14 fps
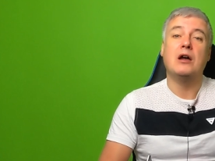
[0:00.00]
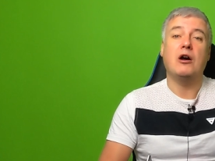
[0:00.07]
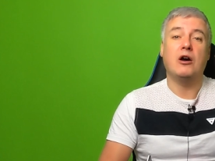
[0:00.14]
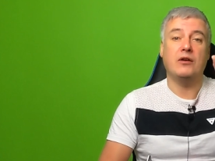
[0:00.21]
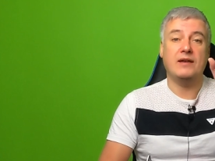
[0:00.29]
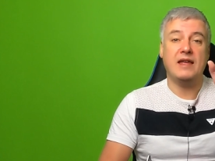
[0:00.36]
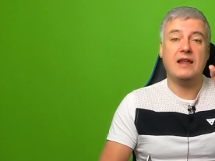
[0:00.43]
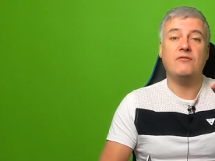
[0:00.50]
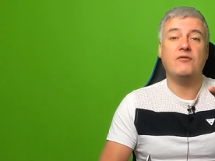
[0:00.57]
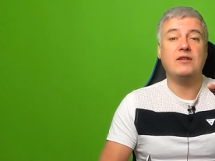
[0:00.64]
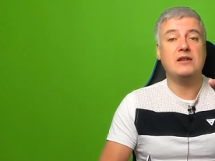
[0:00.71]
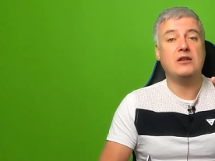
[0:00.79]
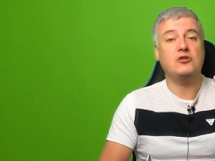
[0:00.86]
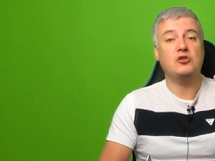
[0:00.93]
On the
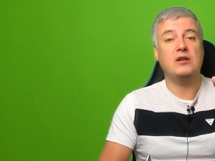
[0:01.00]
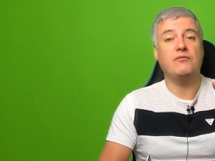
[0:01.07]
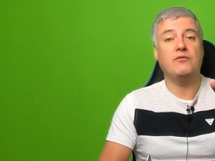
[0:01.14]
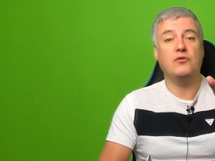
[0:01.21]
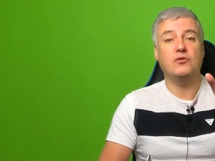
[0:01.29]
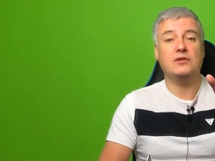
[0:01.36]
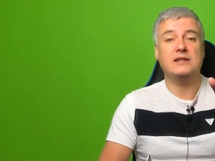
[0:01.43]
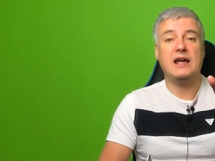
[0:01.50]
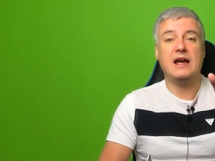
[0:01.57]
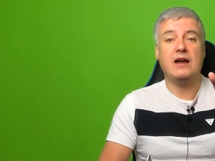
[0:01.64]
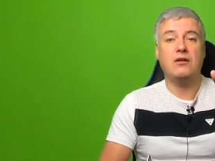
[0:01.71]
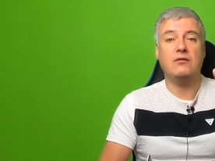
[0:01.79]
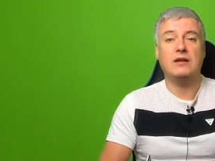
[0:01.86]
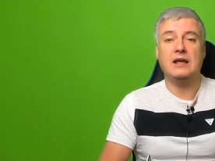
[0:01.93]
Nvidia GeForce
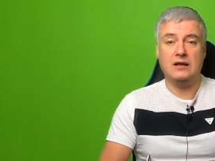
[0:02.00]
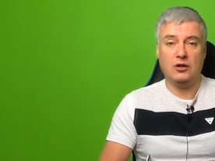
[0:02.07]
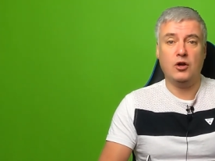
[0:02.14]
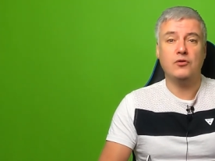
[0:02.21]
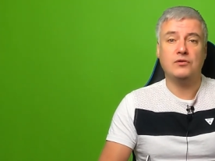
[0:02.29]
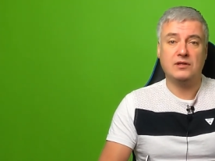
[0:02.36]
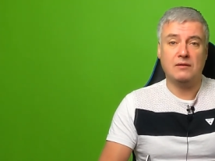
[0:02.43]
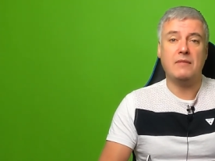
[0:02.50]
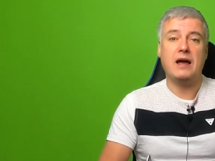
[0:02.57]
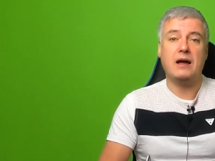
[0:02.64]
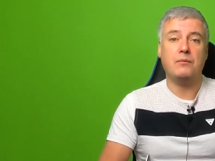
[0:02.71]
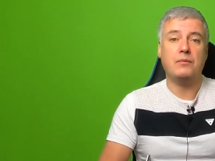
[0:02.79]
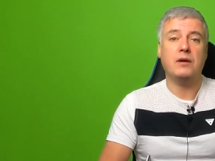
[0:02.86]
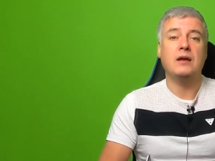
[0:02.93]
Now, it loads the
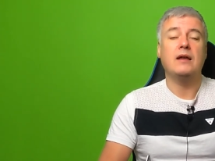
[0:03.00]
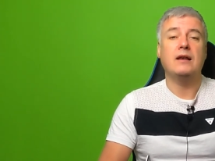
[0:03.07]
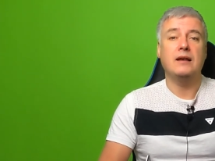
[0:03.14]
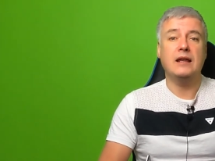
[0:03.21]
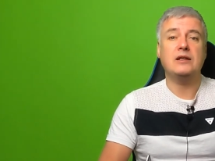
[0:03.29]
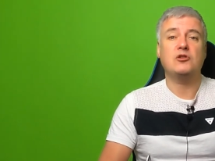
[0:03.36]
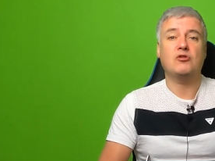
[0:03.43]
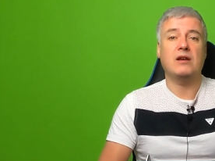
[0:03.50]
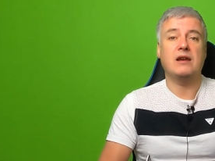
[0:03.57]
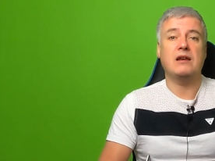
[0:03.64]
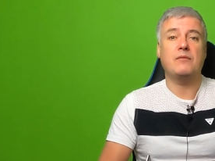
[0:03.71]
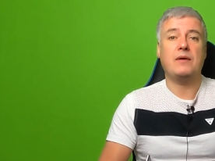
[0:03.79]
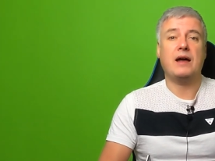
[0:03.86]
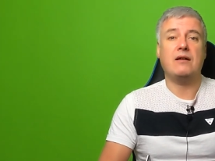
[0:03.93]
map literally in
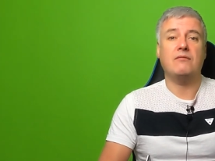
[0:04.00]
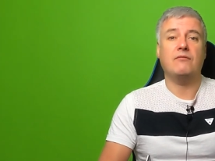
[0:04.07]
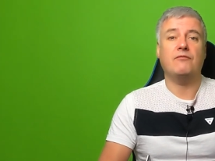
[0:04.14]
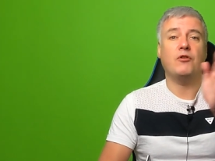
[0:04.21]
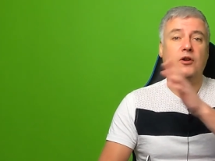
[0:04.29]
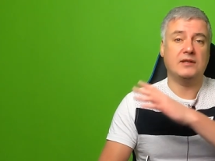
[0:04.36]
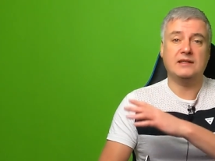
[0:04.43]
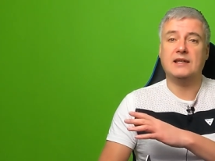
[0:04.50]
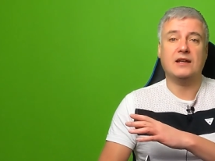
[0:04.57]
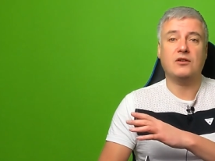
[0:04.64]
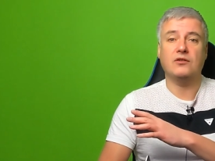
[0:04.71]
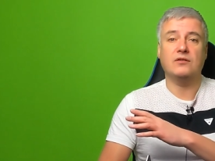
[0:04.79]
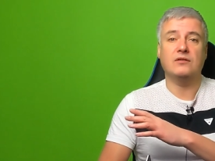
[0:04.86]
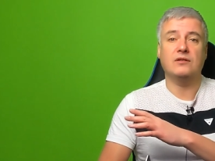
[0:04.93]
about thirty
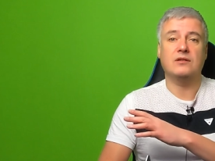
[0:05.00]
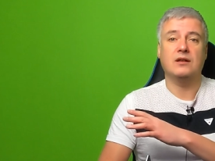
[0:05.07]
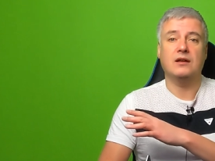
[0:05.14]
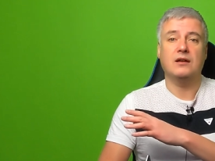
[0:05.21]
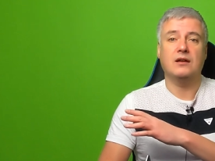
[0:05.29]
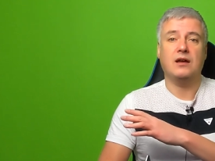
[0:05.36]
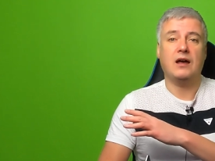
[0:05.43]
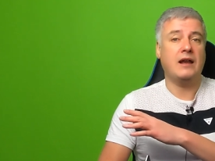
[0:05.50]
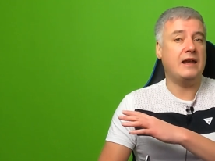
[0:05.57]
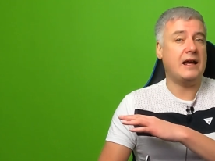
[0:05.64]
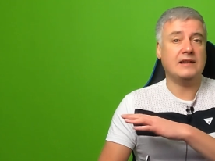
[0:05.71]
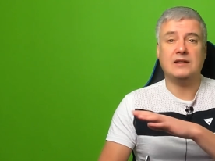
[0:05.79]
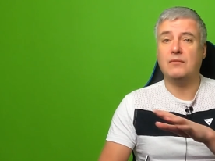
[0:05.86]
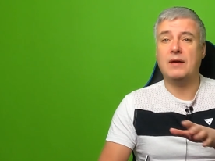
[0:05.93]
seconds, and
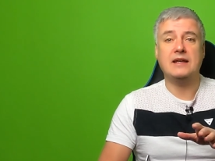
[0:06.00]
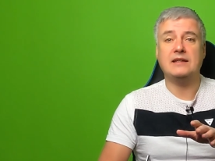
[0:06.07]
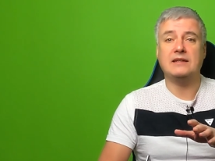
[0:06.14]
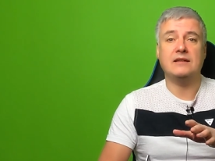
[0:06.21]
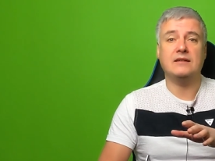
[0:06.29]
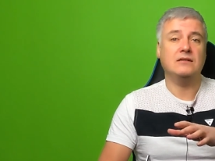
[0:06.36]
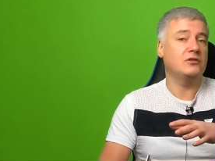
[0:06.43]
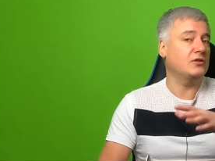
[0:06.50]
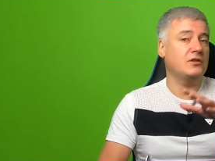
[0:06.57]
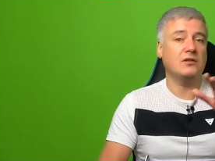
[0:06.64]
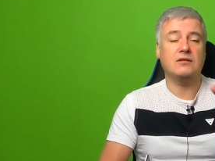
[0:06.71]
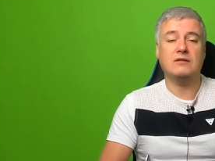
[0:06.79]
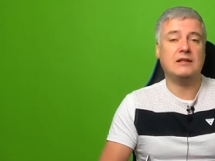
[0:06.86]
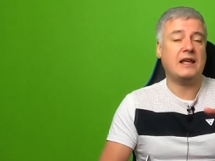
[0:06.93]
that's amazing.
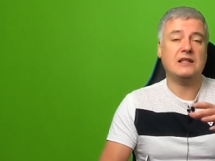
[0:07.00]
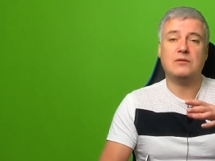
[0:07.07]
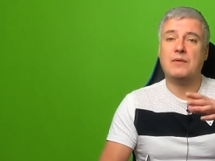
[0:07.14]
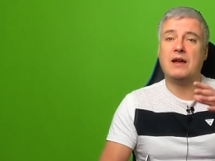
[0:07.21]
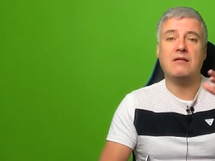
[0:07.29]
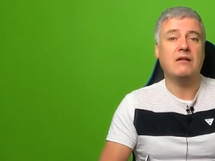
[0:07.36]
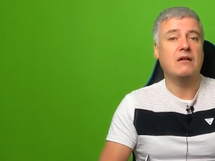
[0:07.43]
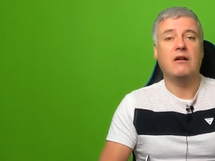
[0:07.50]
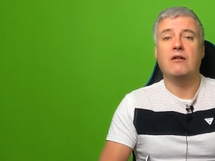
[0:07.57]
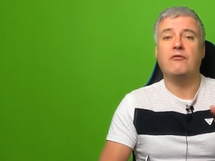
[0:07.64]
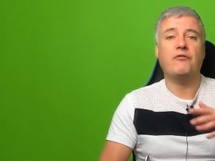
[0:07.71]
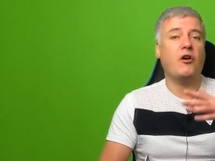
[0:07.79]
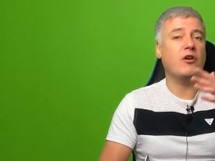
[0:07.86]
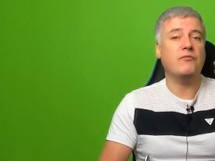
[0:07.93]
Doesn't takes about
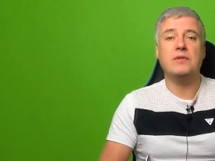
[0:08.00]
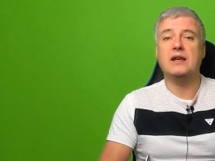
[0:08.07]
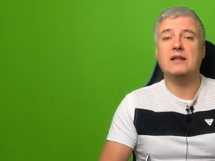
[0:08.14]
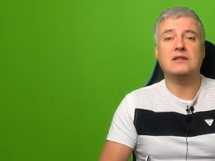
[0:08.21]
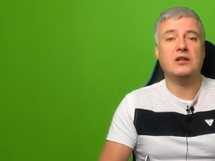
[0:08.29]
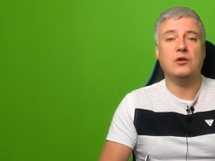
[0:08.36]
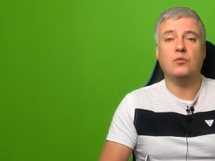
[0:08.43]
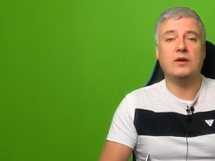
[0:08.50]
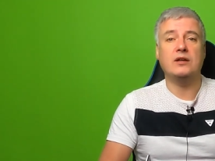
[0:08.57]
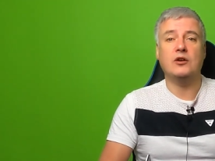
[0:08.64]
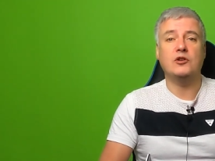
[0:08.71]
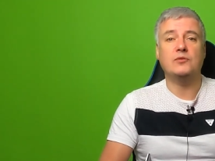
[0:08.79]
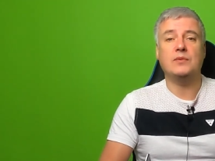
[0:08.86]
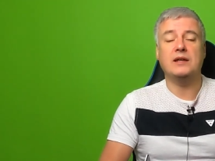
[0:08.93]
five minutes on a
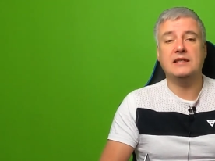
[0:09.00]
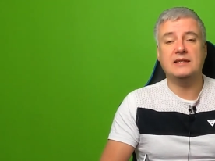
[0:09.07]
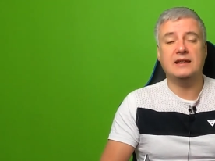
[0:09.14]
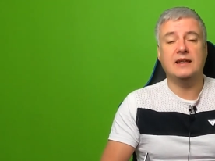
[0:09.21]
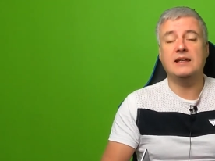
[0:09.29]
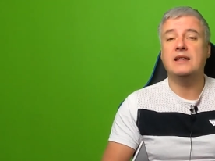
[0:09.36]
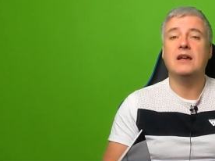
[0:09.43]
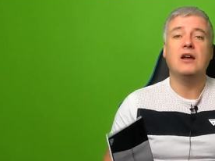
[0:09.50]
Windows P C.